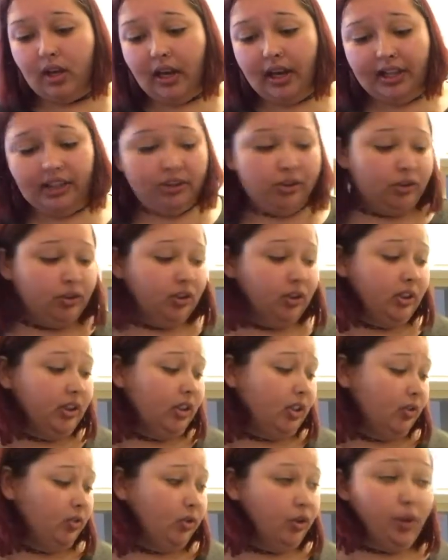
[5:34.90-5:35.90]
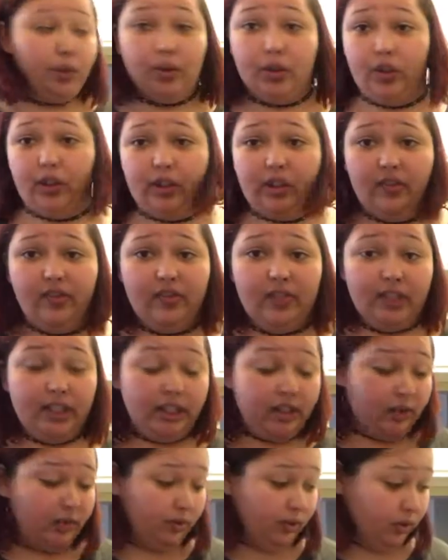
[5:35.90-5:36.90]
I usually don't do cooking
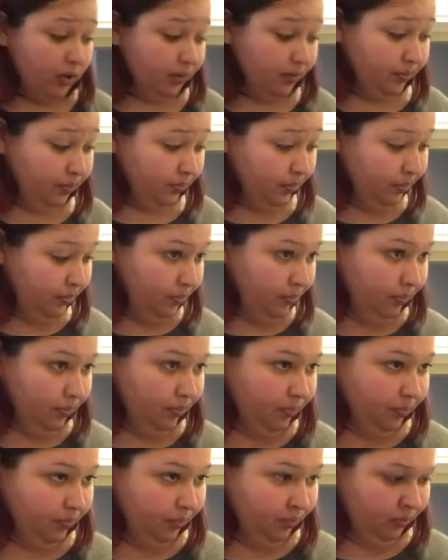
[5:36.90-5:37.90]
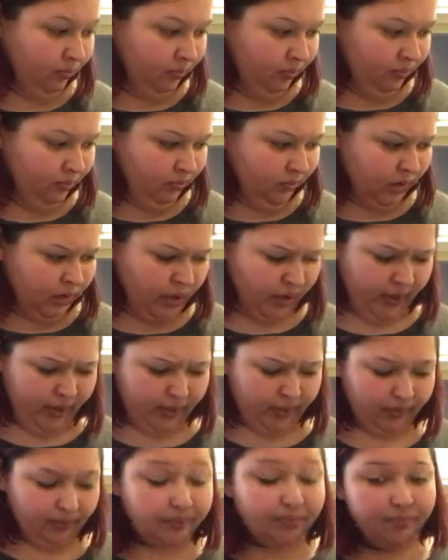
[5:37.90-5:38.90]
videos,
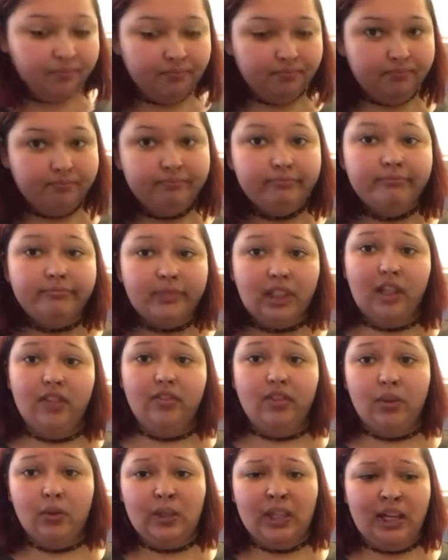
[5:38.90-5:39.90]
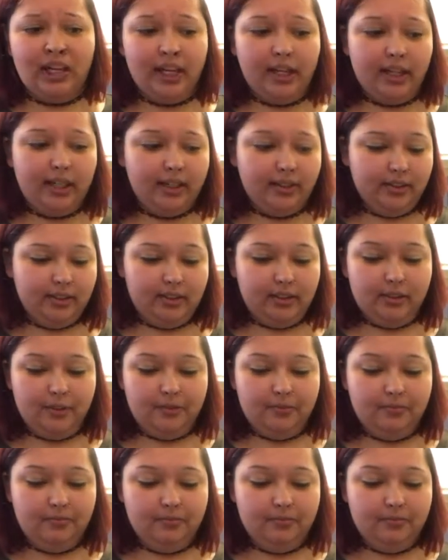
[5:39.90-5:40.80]
so if you guys